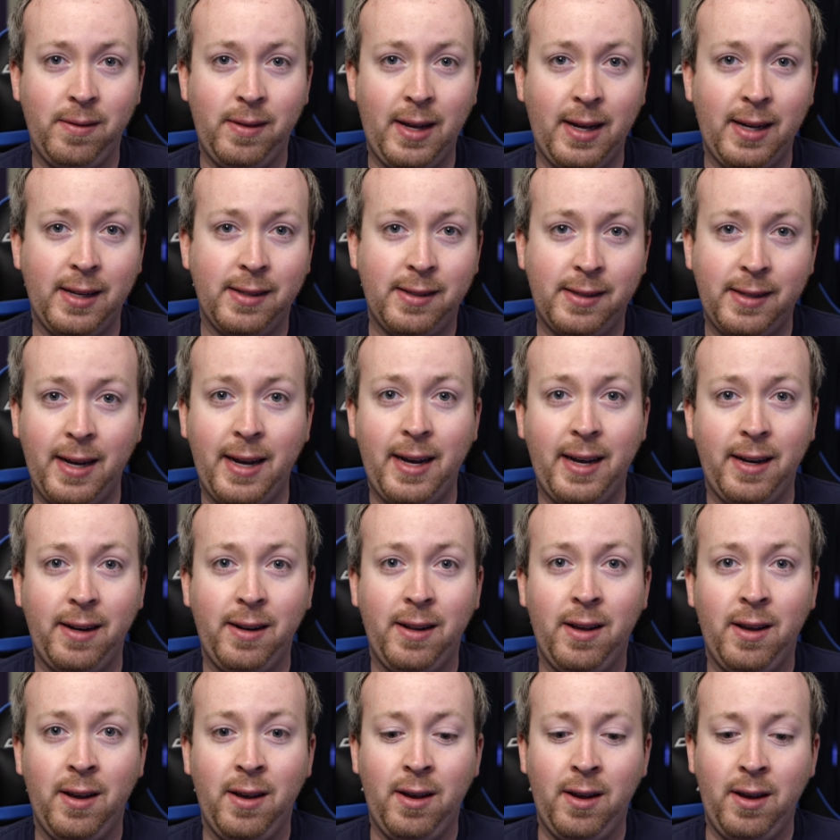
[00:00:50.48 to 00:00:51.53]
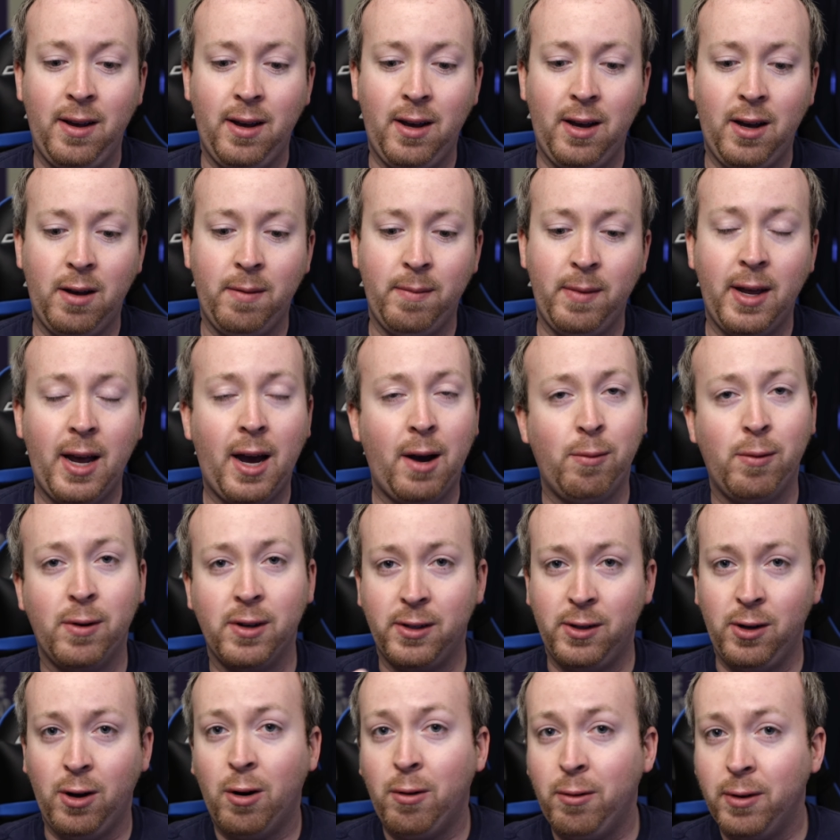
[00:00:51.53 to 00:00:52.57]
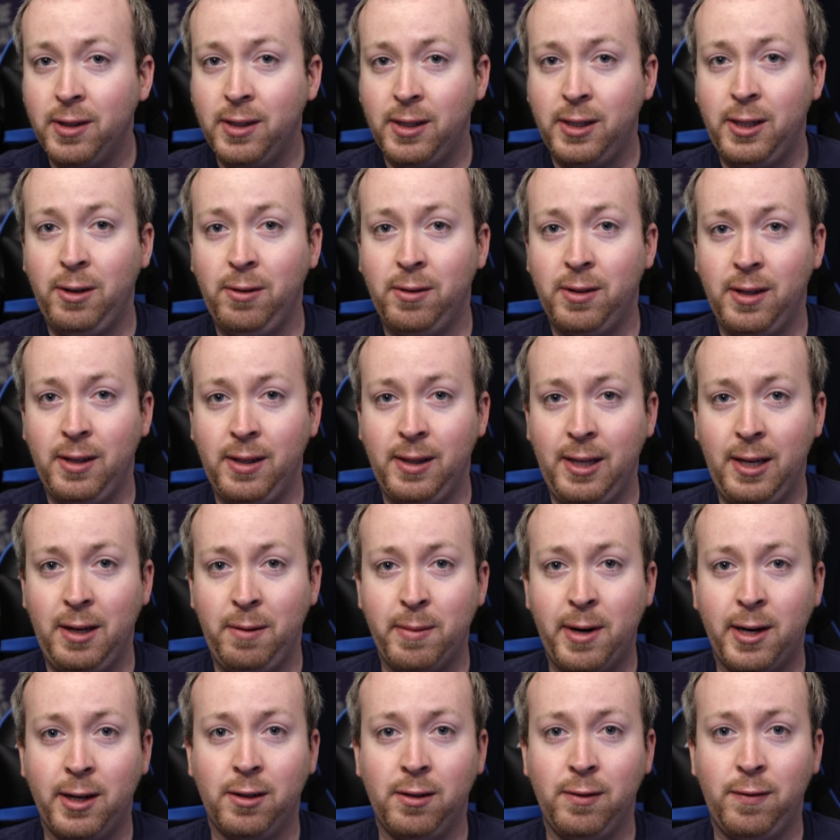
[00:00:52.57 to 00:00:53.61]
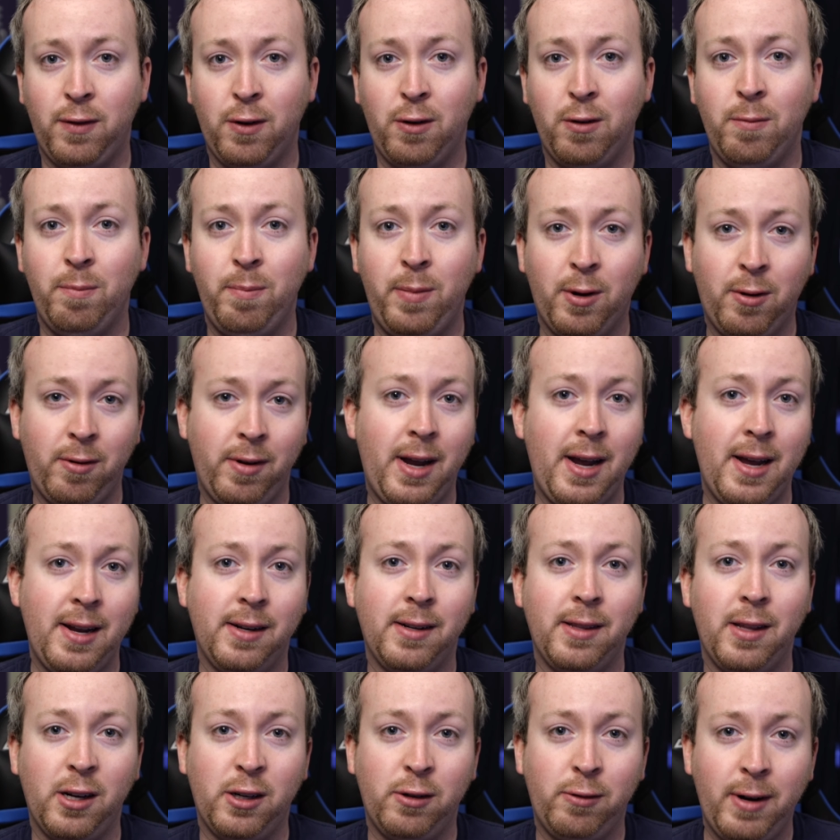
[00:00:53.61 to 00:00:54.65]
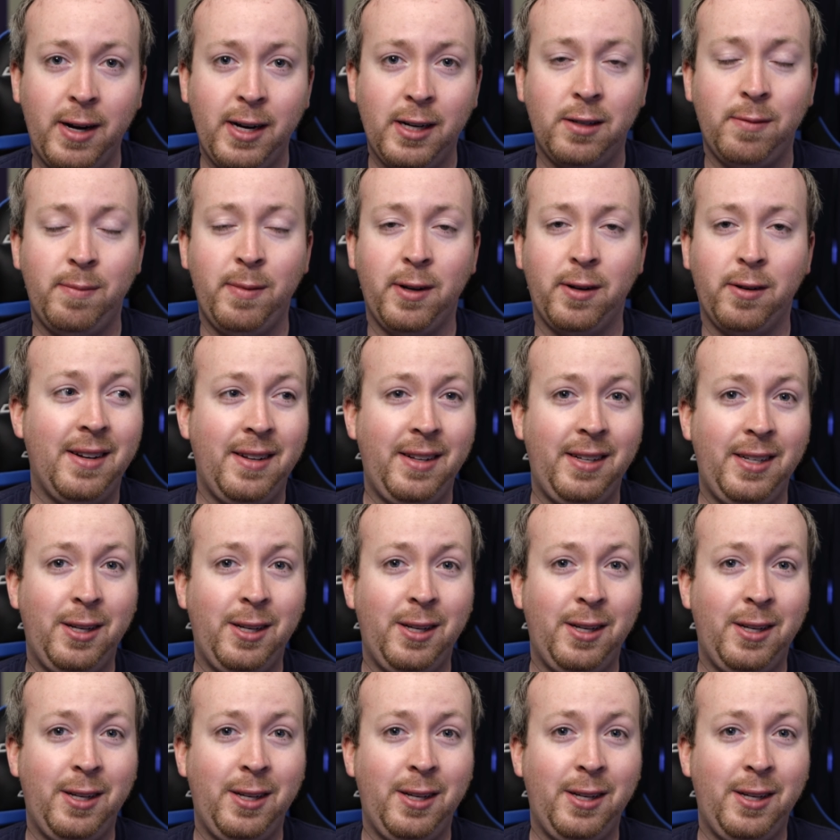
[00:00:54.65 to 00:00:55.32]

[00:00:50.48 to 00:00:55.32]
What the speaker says: set. I wasn't always using the microphone built into the transmitter.